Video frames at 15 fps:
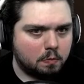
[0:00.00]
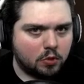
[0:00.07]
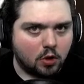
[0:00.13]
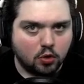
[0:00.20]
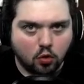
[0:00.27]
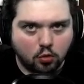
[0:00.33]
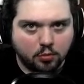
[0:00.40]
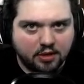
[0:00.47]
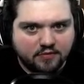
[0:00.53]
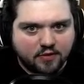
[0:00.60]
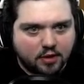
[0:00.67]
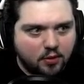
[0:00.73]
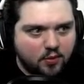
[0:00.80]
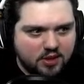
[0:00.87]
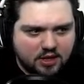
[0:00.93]
Normally
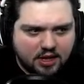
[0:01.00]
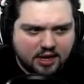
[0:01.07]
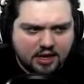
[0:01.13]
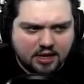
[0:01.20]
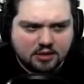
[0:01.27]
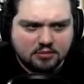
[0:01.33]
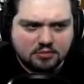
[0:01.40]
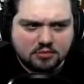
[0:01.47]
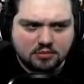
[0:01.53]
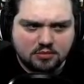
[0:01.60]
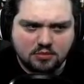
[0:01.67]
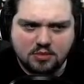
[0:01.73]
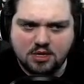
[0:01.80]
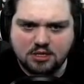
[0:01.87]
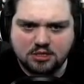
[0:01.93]
following the light
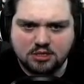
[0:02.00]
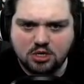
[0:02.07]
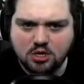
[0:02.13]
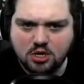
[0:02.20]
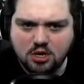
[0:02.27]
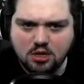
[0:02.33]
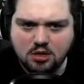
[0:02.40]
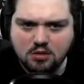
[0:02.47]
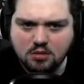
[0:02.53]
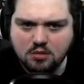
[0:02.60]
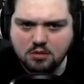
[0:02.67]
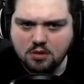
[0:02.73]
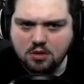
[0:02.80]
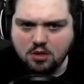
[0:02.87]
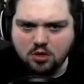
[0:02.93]
is good.
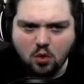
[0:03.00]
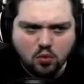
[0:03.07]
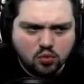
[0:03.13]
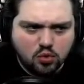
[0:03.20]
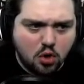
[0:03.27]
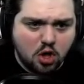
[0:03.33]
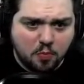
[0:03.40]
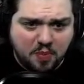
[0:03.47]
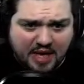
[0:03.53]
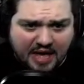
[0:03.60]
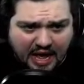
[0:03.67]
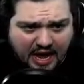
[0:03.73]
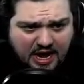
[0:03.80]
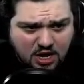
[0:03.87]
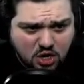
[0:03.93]
Don't look
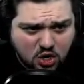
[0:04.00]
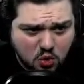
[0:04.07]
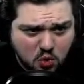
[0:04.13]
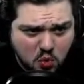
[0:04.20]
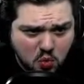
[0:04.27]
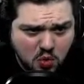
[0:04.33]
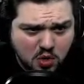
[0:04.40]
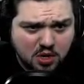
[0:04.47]
behind you.